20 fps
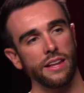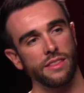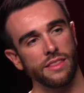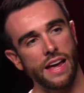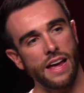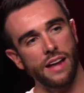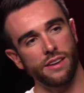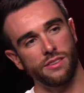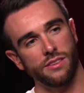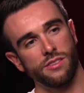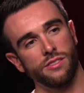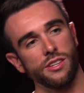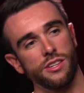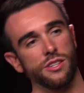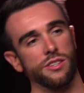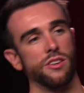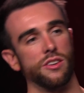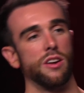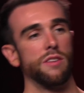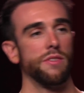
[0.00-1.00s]
that
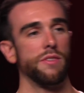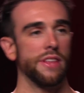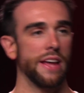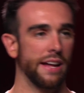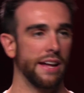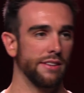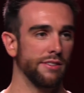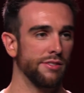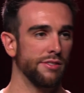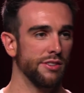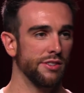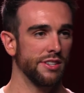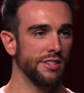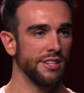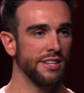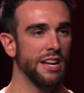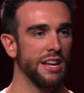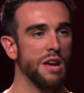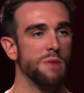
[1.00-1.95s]
decision over that decision.